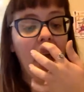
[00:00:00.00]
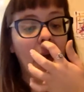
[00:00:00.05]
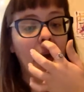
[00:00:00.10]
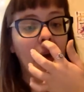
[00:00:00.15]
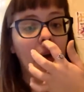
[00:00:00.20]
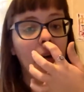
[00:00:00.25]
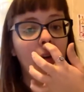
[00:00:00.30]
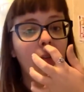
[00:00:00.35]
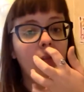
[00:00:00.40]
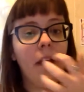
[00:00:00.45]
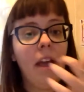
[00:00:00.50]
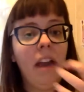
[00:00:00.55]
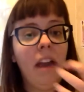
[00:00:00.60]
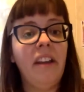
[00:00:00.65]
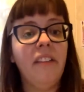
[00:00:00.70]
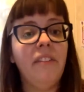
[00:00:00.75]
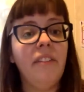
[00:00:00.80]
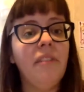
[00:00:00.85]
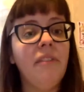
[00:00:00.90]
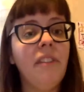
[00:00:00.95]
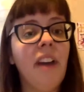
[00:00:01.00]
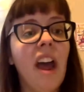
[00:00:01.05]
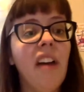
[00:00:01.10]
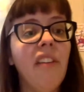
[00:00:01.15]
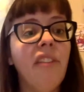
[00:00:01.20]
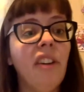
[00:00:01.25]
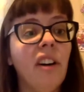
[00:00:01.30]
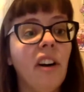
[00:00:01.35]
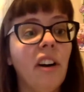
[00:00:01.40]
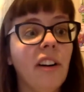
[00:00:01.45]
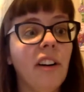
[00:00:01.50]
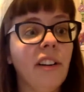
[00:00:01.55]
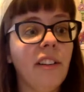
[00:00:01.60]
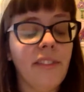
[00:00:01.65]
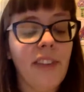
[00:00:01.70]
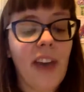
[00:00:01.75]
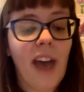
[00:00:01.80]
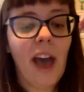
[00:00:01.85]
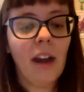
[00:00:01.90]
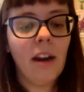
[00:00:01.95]
I don't know if any of you've ever heard of
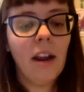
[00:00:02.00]
that.